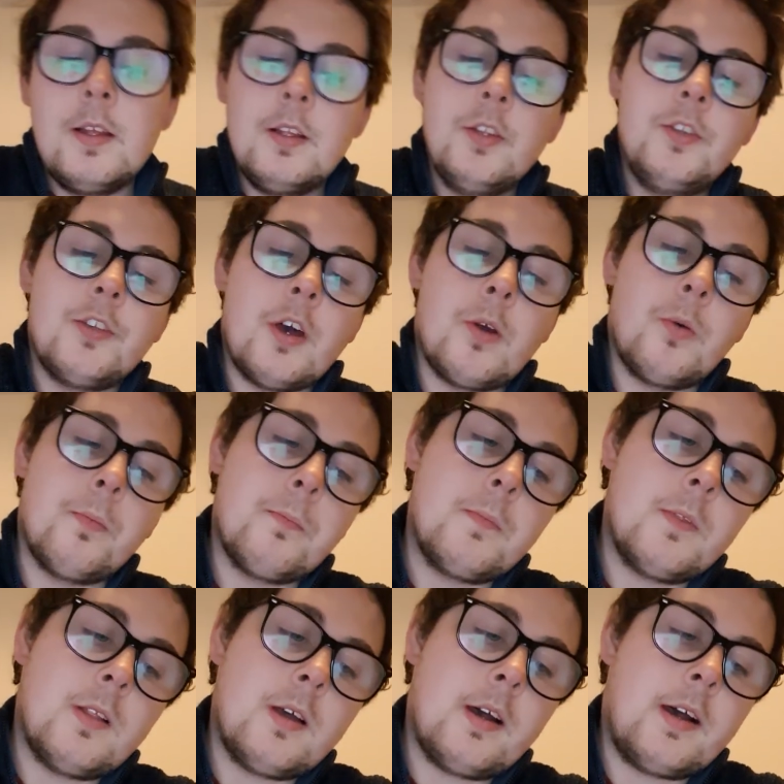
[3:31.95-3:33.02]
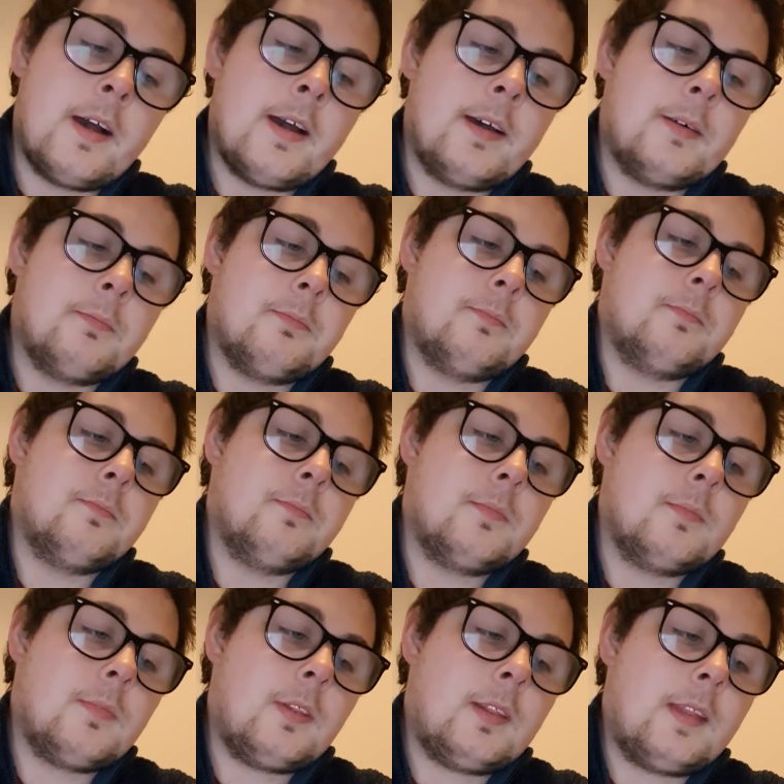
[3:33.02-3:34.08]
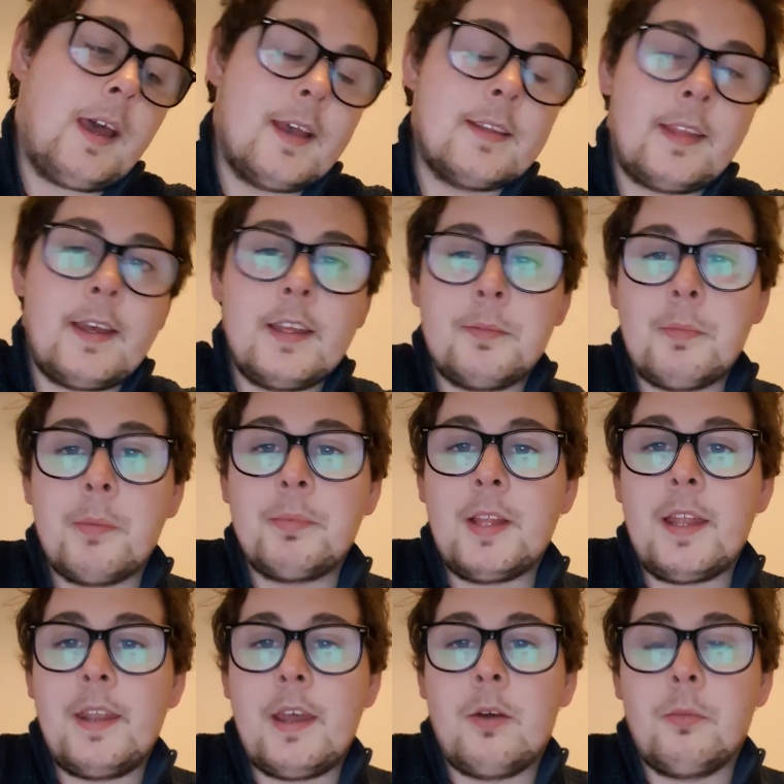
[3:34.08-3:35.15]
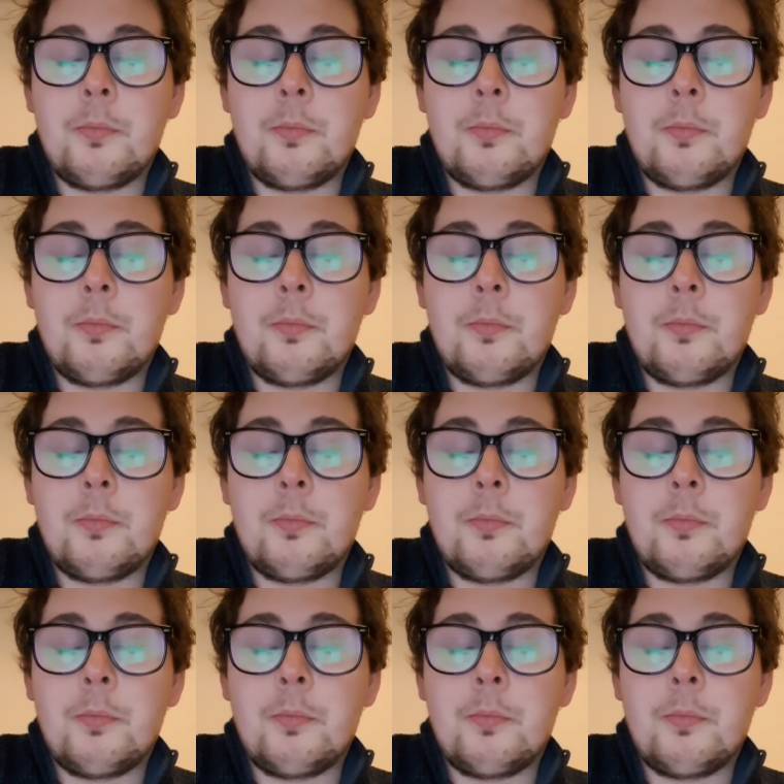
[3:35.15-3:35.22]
So that is my plan now,